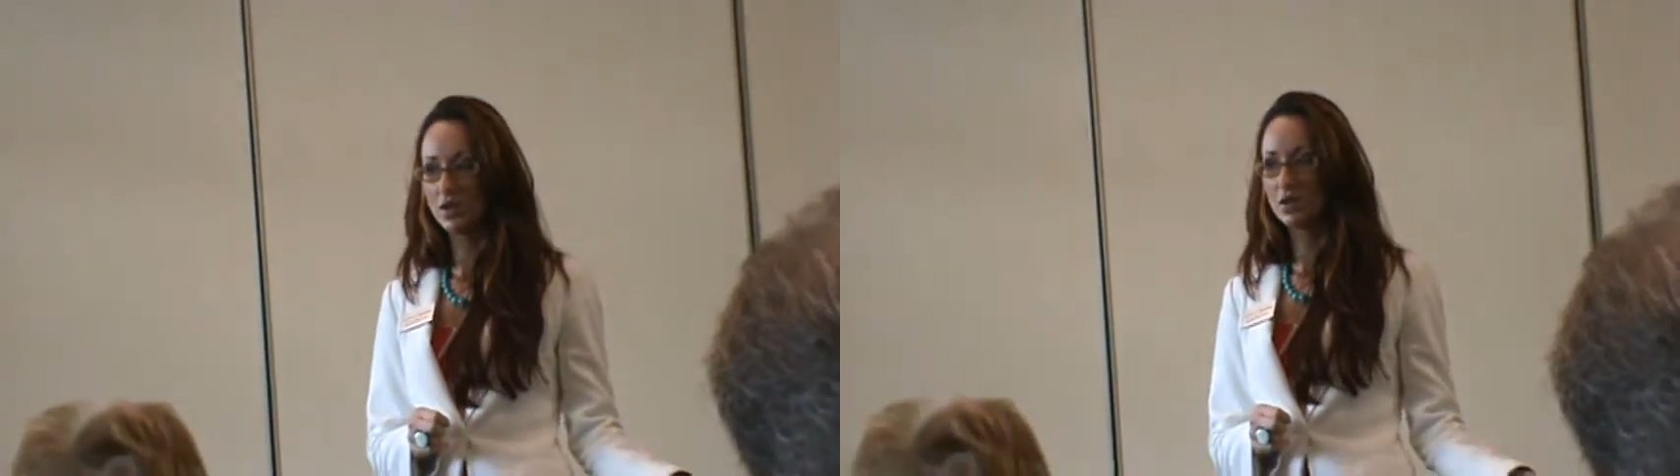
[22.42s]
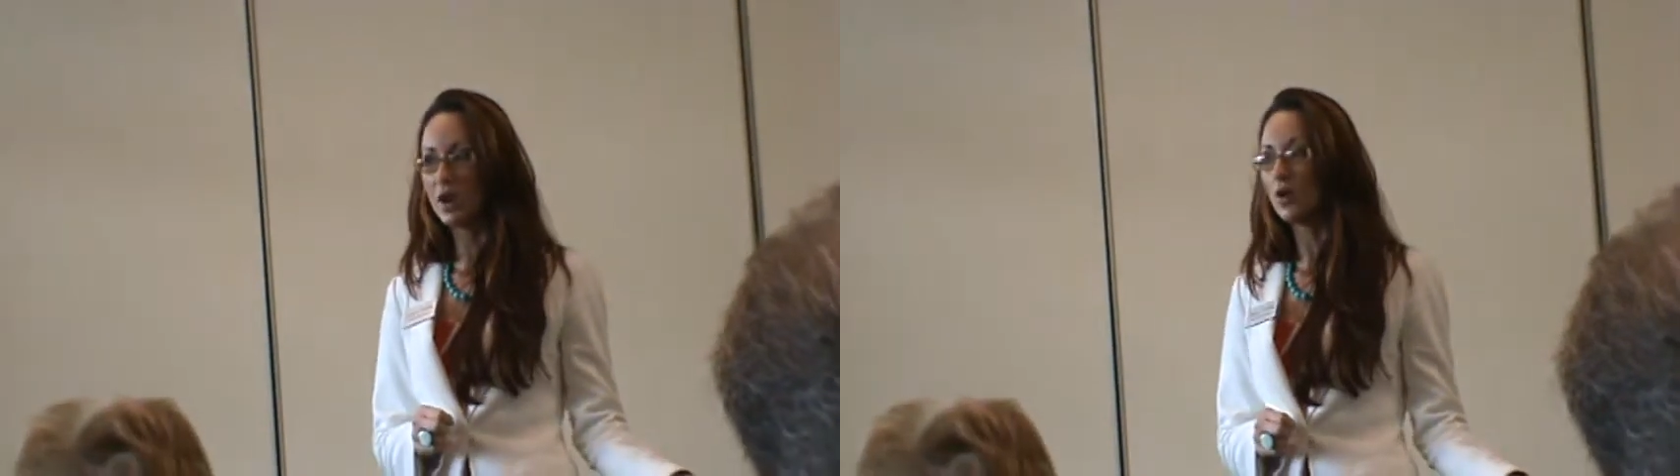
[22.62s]

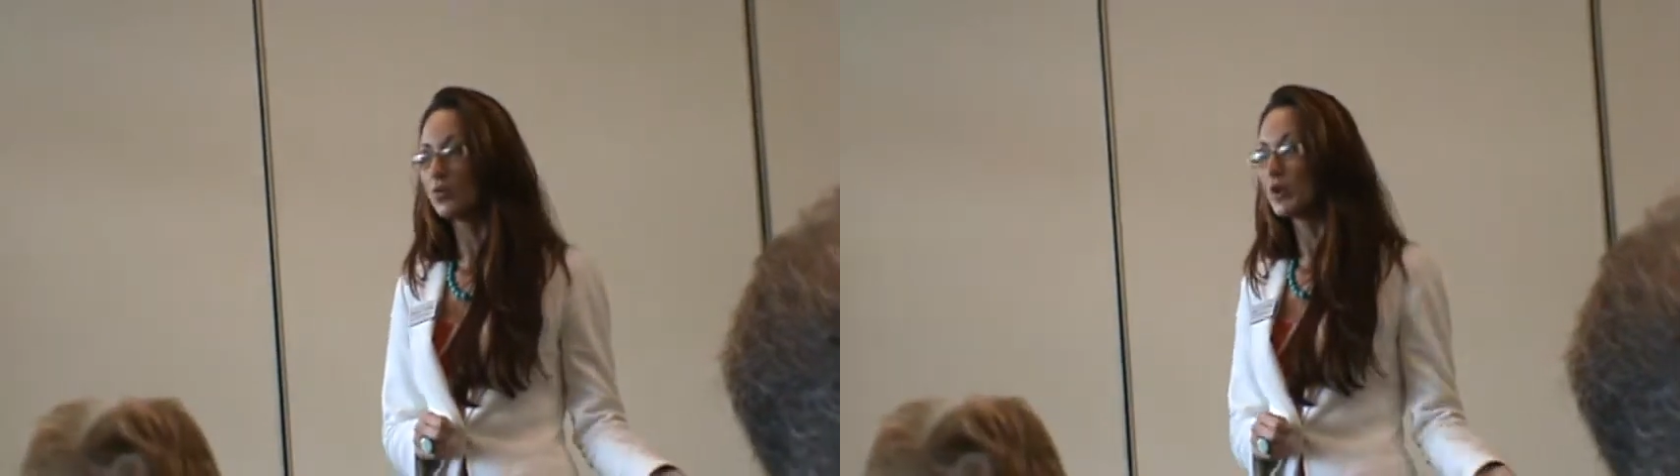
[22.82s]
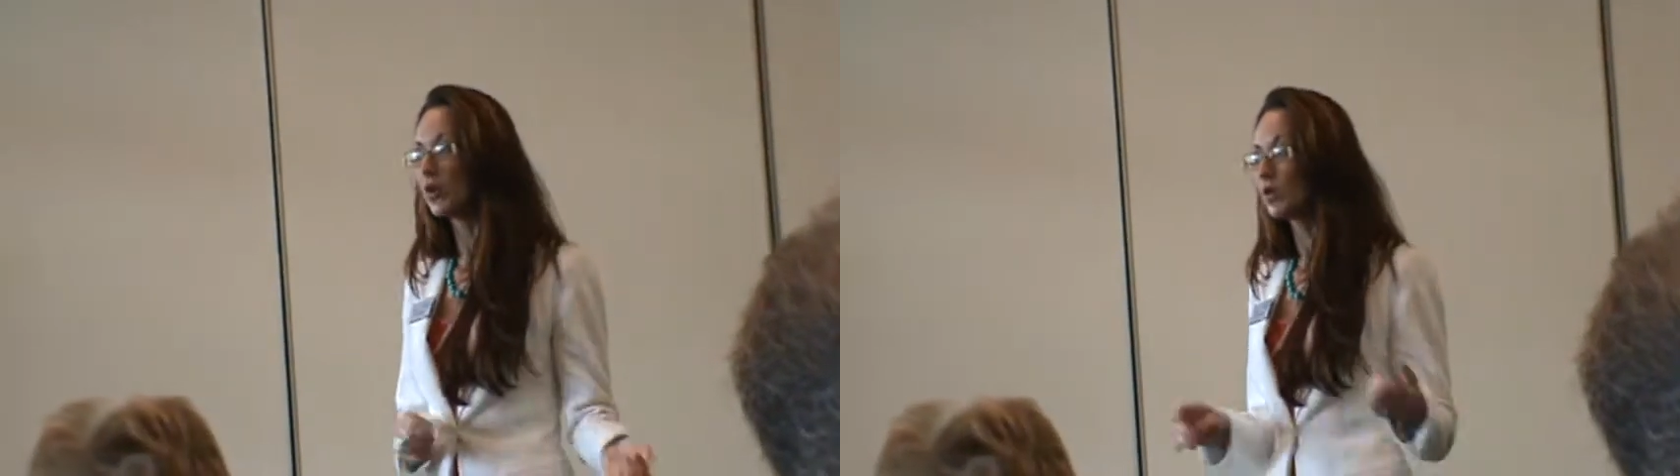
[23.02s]

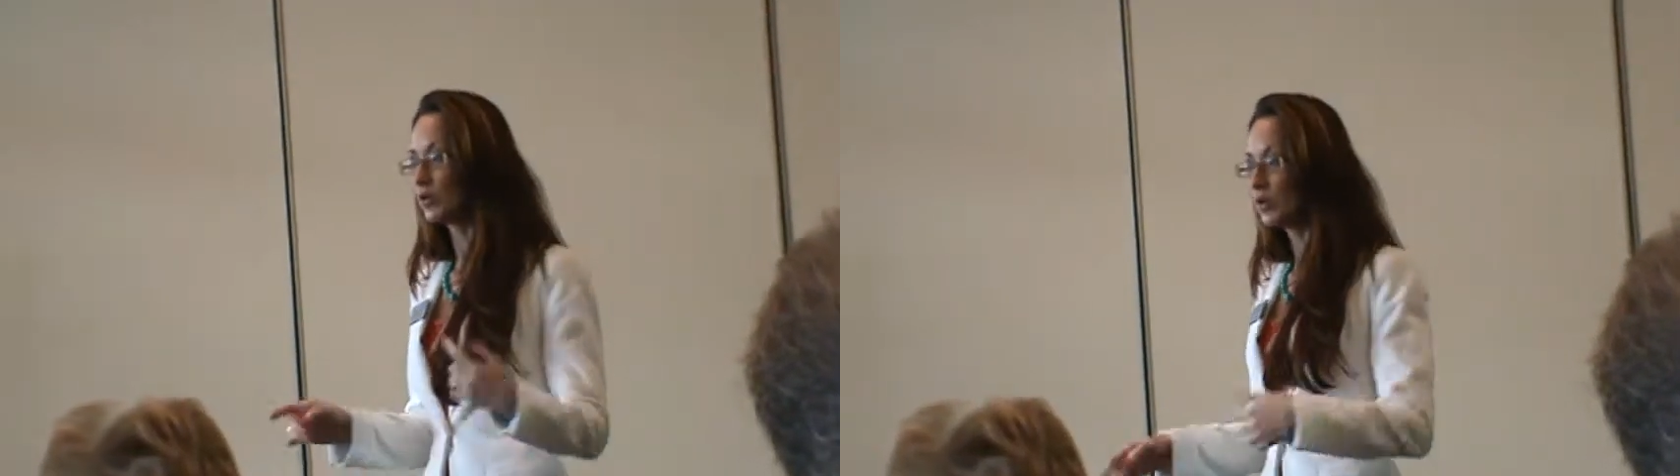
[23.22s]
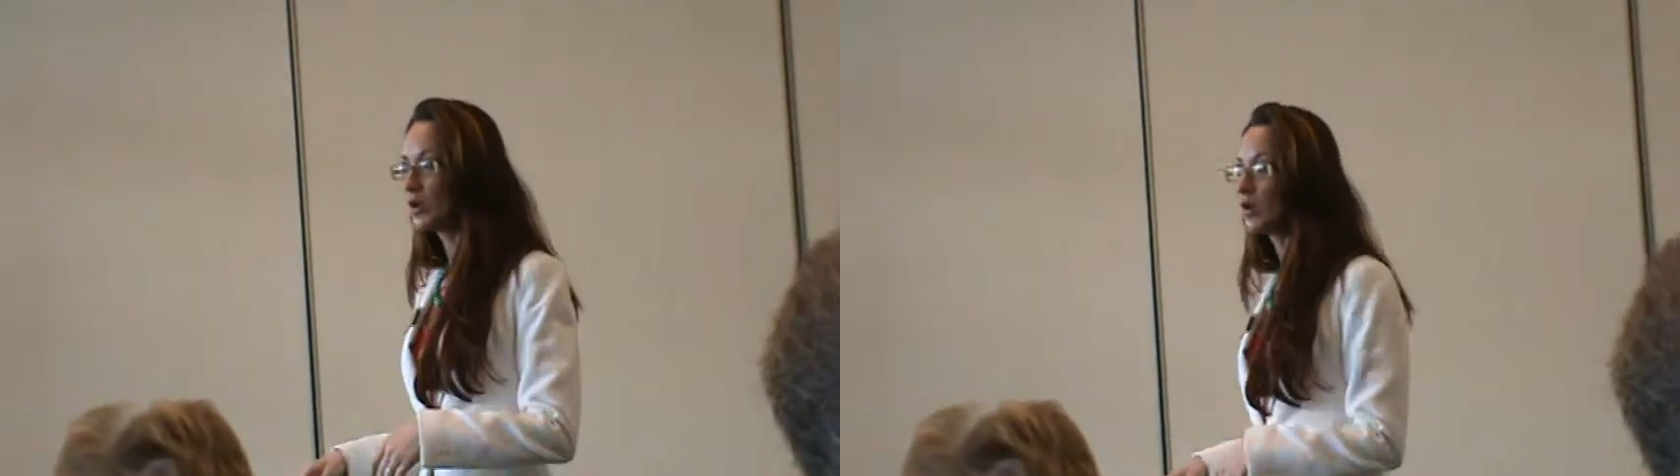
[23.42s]
Now, we go to
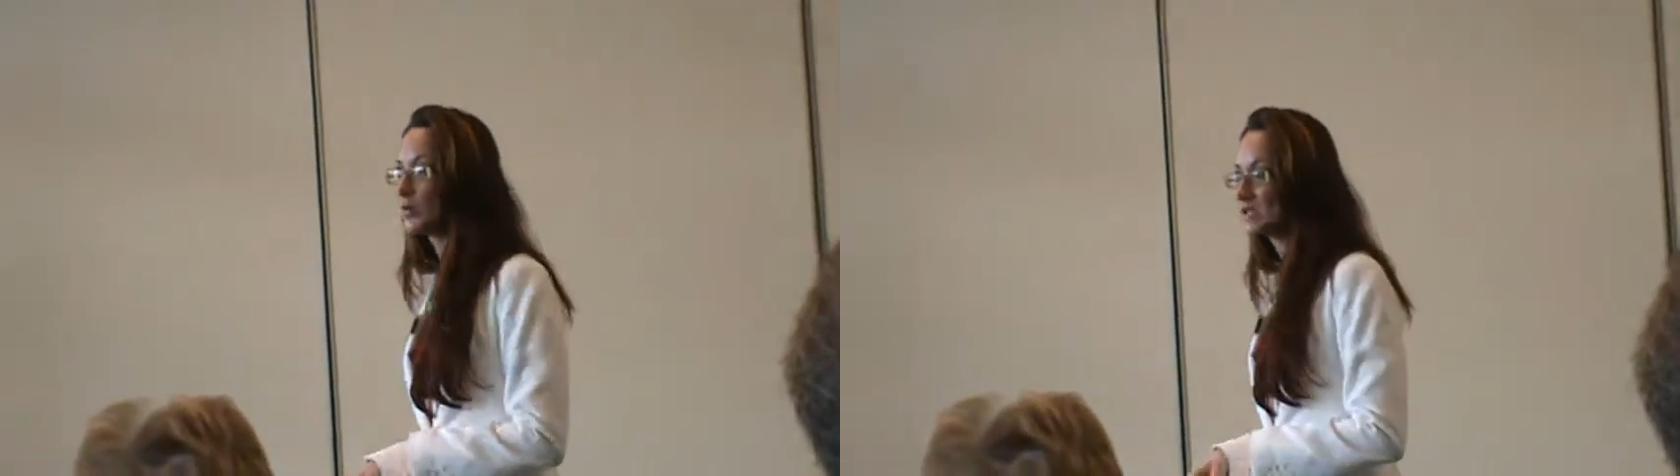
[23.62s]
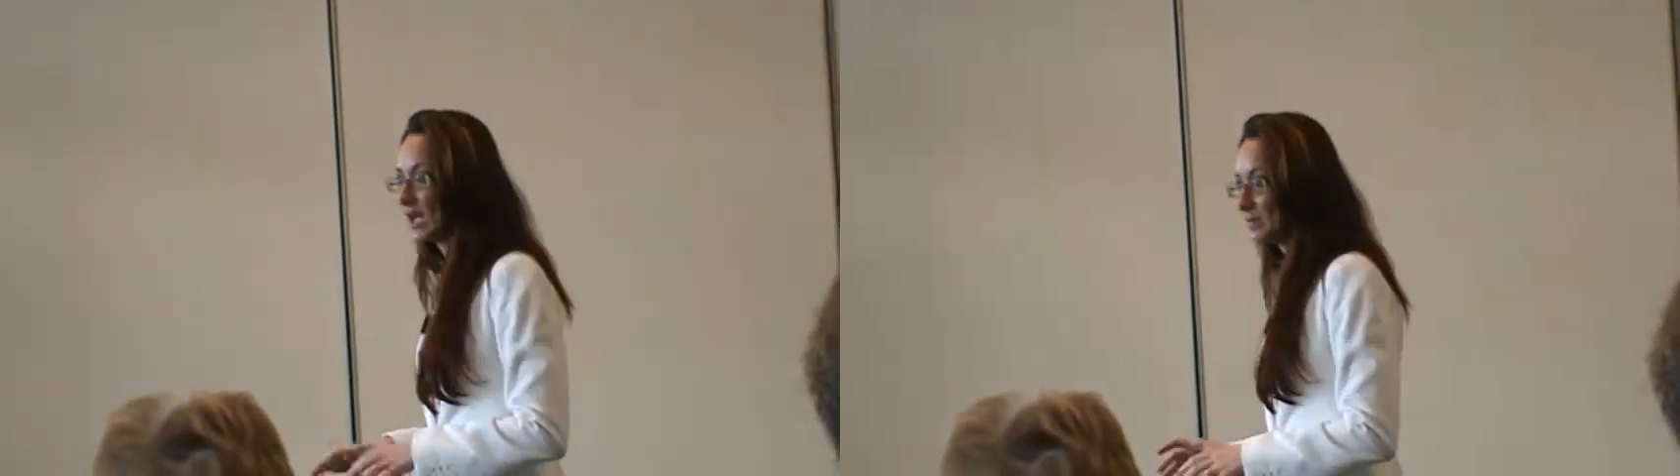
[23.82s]
Google and
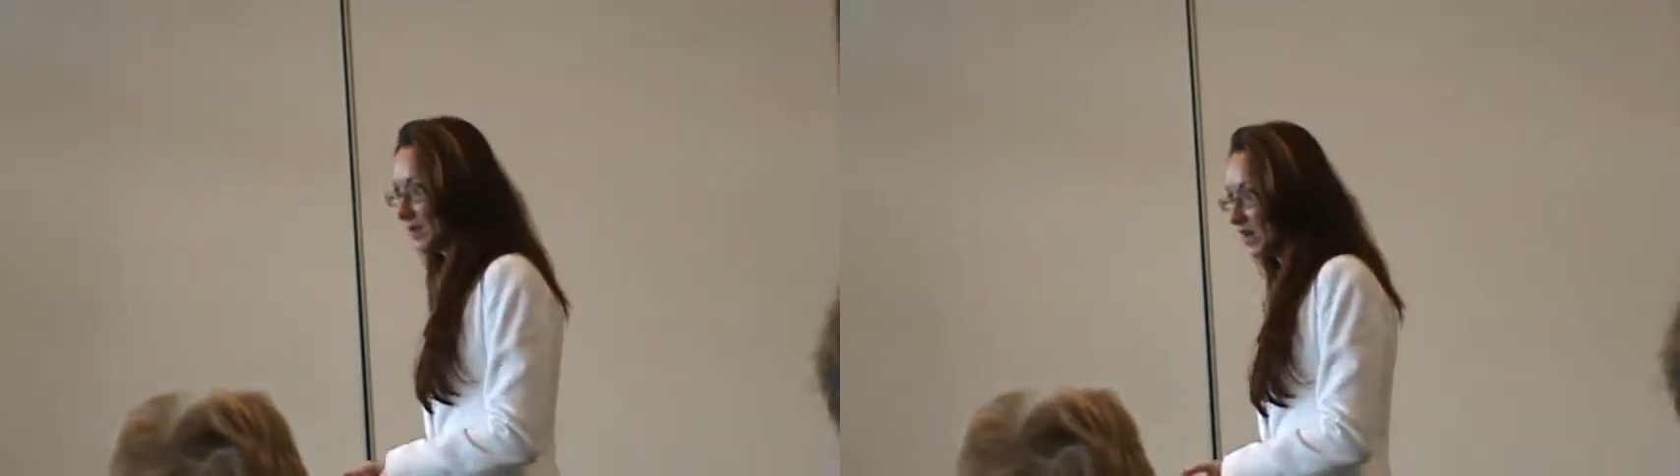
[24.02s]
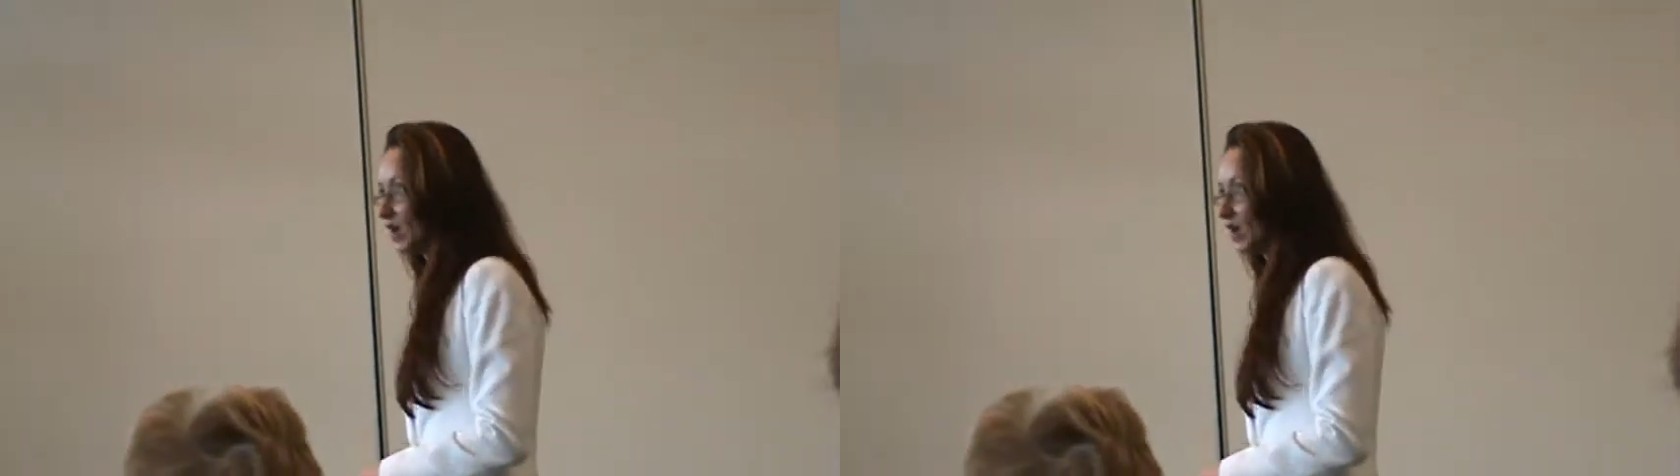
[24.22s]
we type in